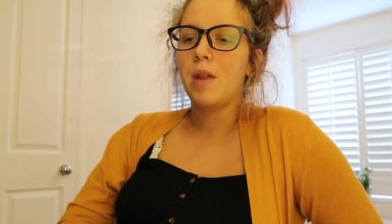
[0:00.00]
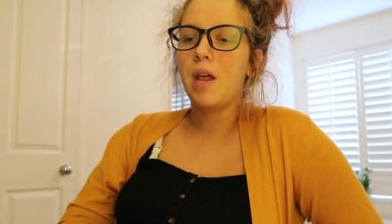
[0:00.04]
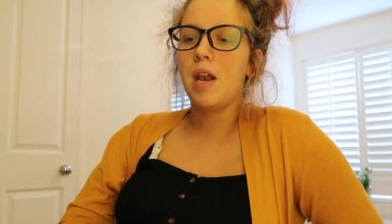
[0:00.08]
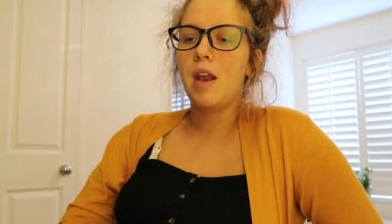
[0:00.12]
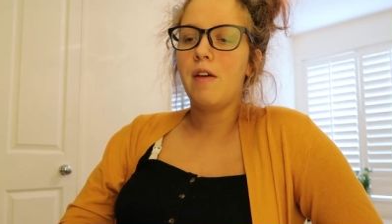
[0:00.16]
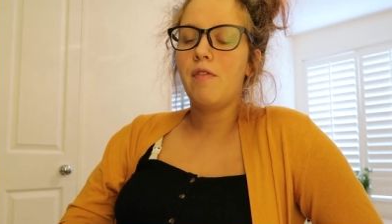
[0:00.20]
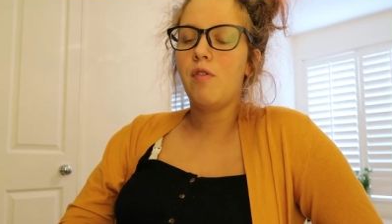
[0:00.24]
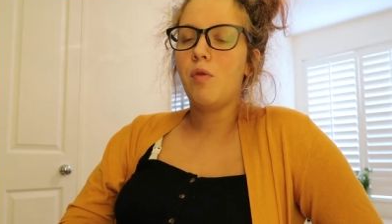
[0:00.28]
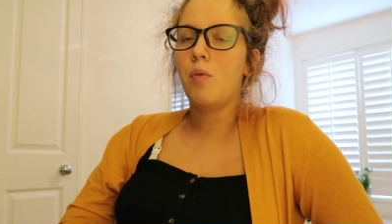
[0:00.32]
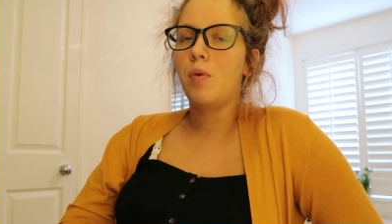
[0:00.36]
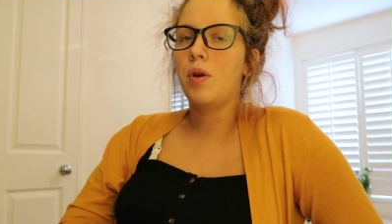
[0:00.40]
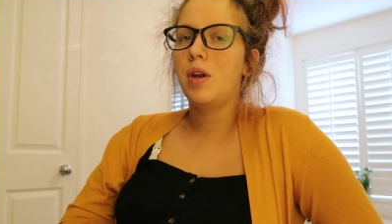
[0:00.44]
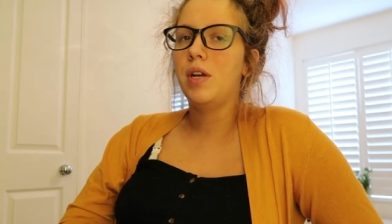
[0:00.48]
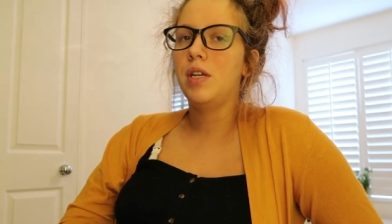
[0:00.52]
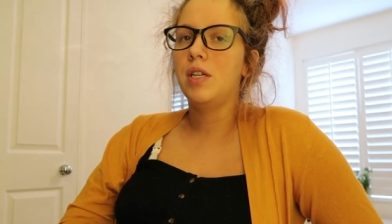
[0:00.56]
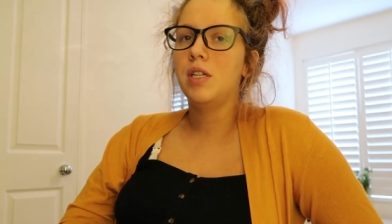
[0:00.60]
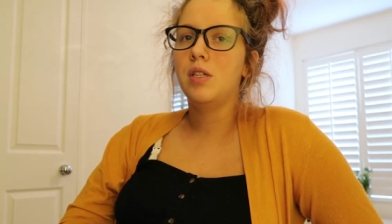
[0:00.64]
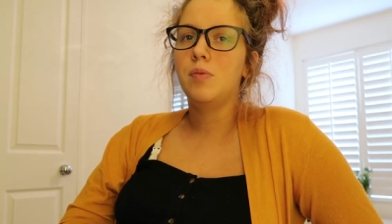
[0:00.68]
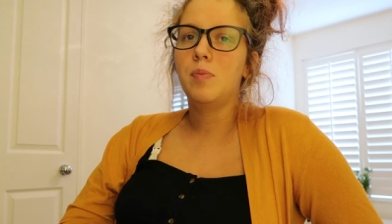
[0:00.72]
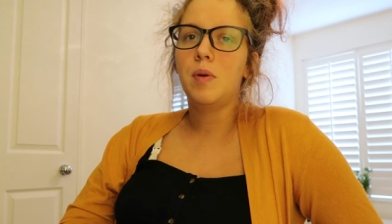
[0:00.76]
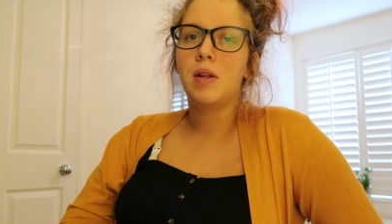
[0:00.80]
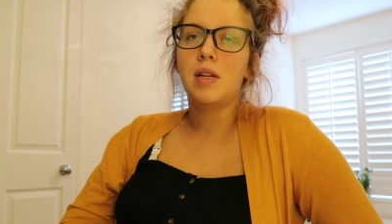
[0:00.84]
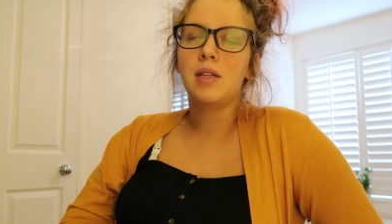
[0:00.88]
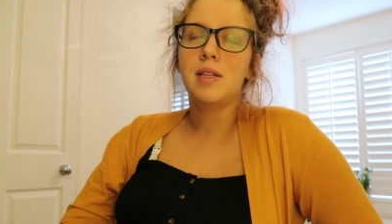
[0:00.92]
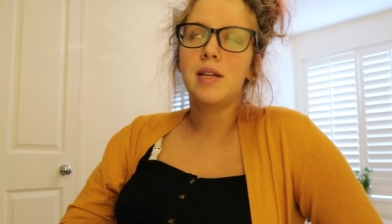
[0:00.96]
I never wanted to
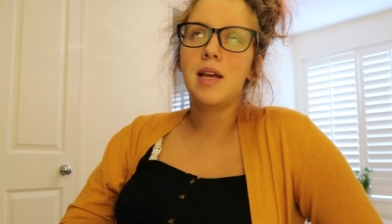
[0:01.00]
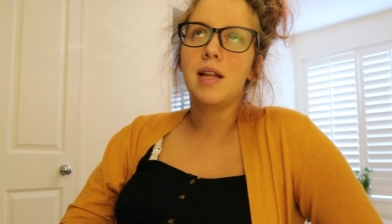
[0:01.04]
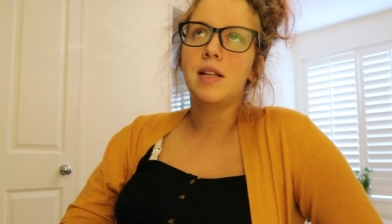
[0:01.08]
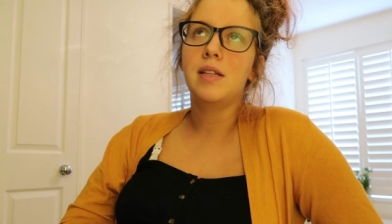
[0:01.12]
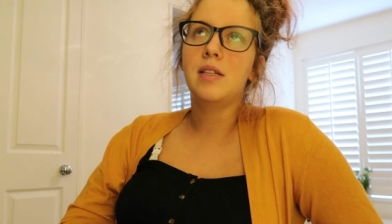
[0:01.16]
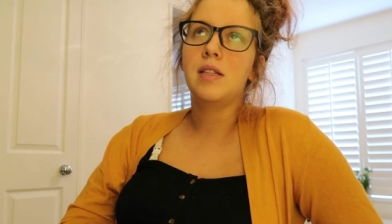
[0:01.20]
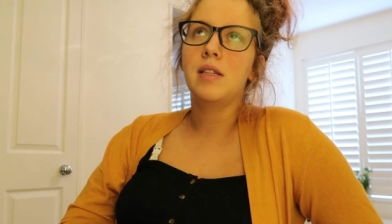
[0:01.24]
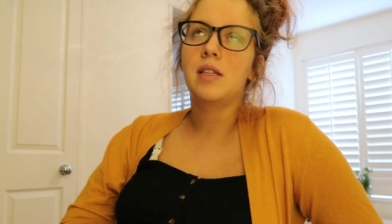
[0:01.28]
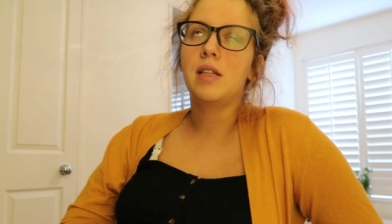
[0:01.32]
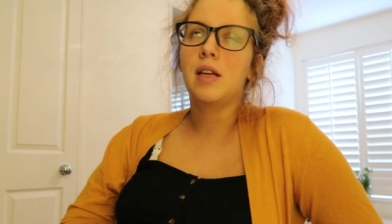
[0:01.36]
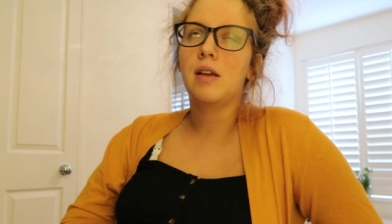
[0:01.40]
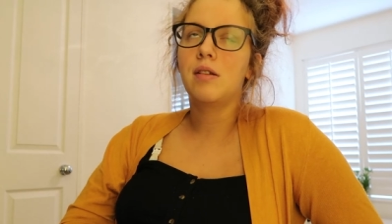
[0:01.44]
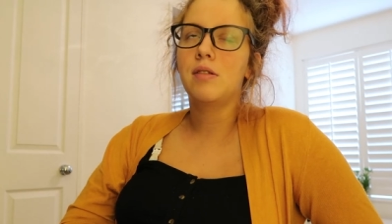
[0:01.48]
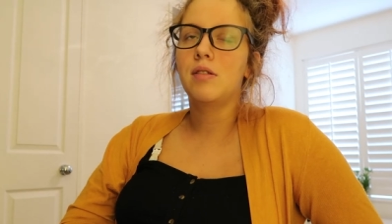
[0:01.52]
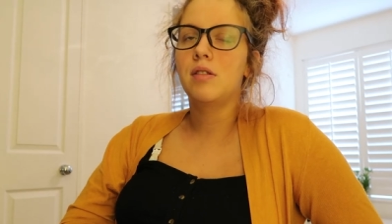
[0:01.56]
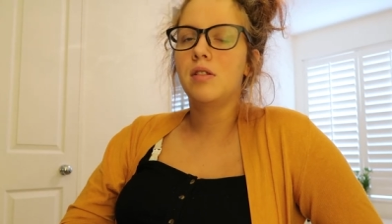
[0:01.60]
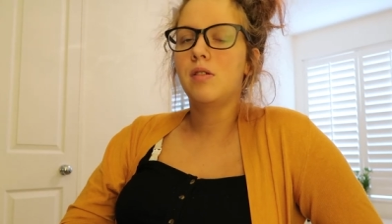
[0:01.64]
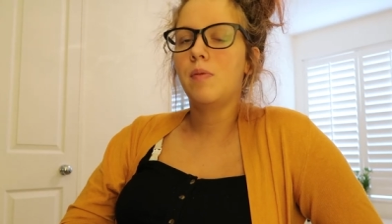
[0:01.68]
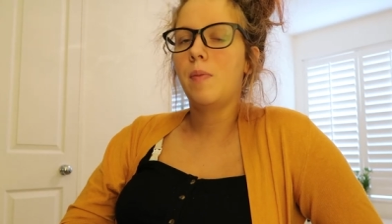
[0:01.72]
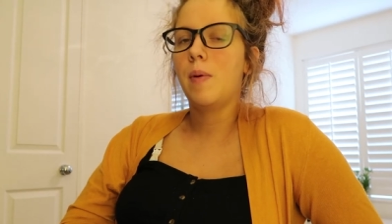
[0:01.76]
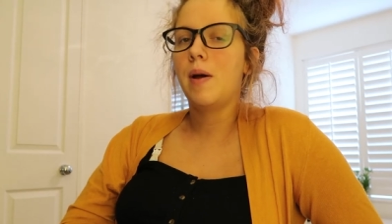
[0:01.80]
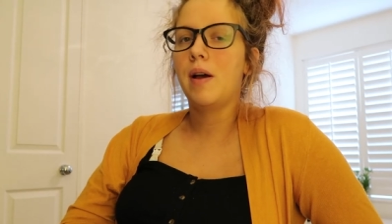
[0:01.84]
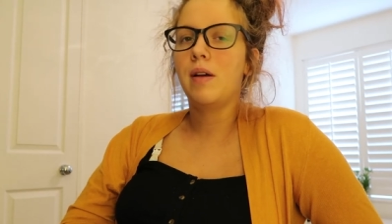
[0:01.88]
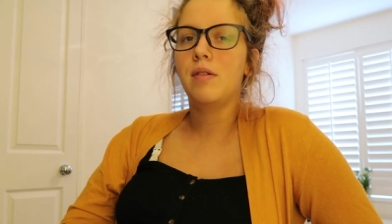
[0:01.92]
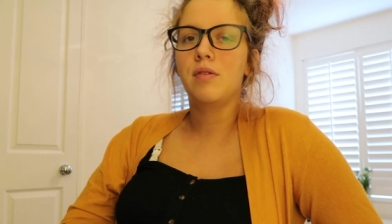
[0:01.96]
spend tens of thousands
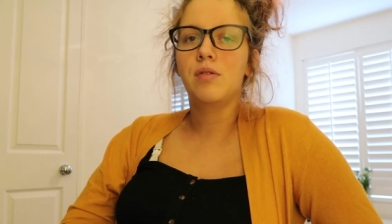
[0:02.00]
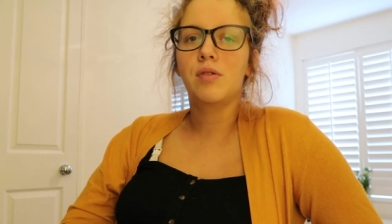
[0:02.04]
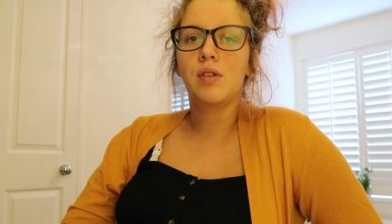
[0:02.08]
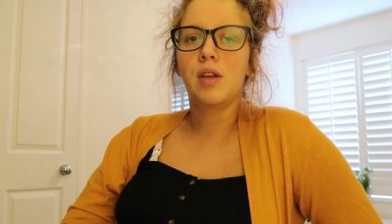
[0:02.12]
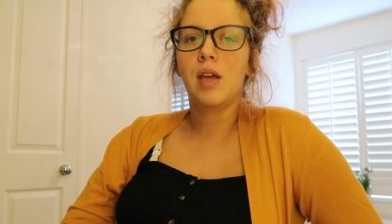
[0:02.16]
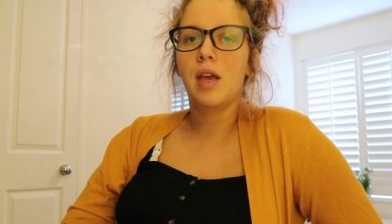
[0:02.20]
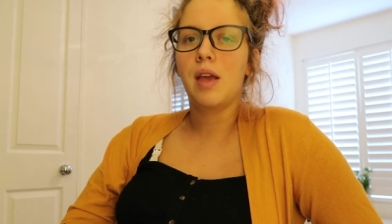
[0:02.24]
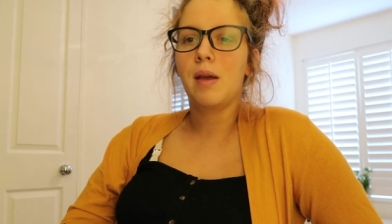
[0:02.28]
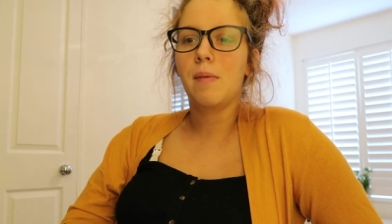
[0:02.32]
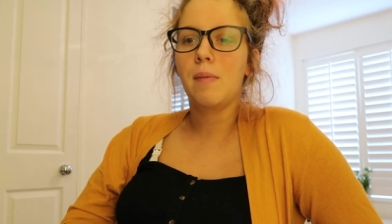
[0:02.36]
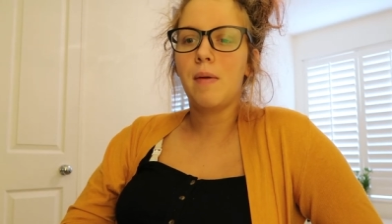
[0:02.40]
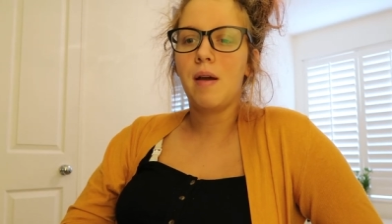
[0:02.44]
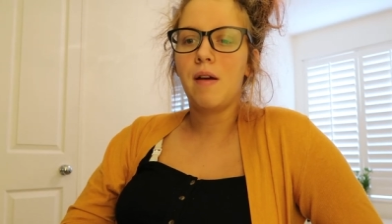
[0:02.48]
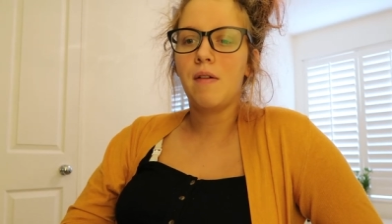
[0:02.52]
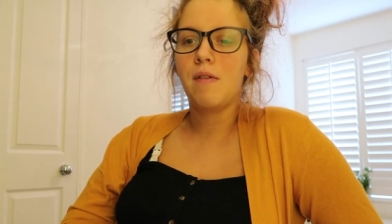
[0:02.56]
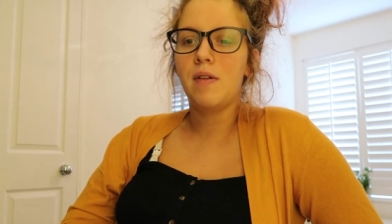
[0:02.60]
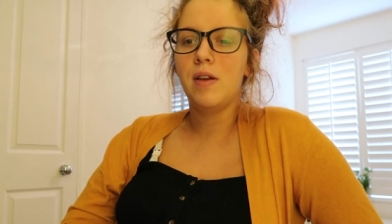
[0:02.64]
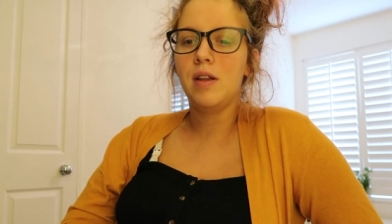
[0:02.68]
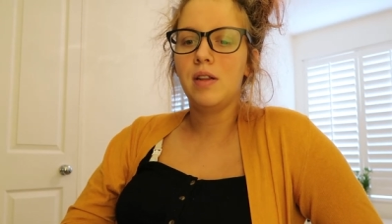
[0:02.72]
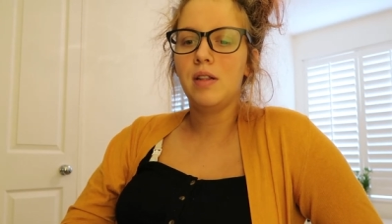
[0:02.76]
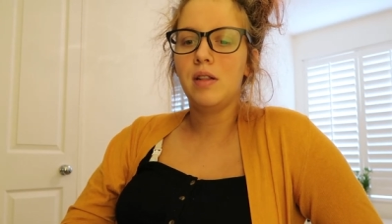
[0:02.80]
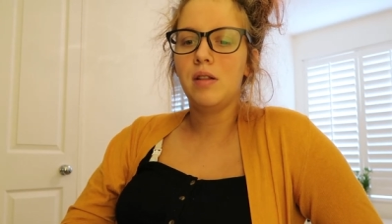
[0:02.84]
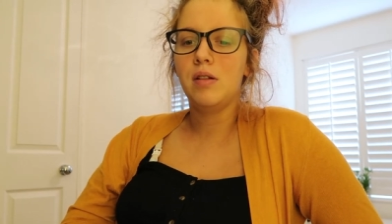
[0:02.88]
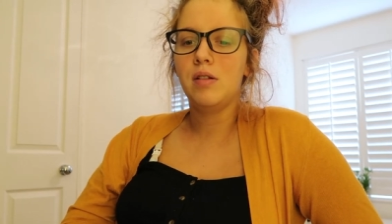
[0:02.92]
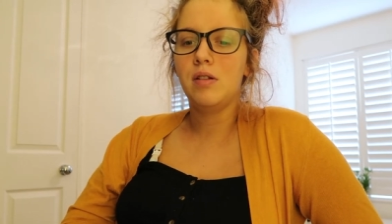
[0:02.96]
of pounds on getting
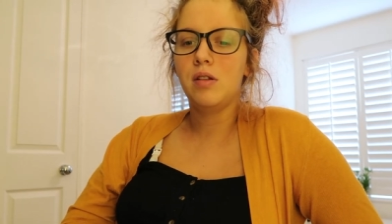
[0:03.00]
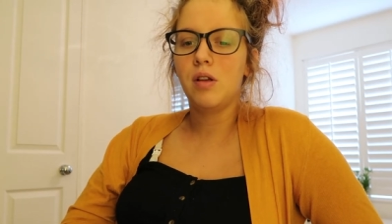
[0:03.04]
married.